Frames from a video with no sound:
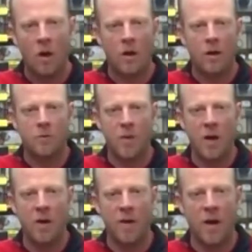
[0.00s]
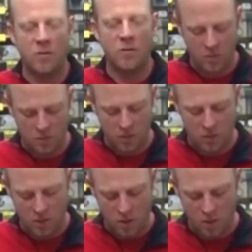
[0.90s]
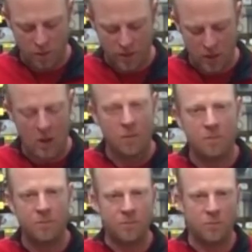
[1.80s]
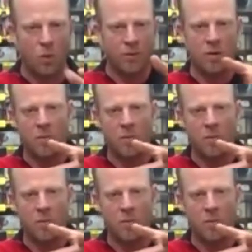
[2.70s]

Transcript: expand on that. So let's start with some of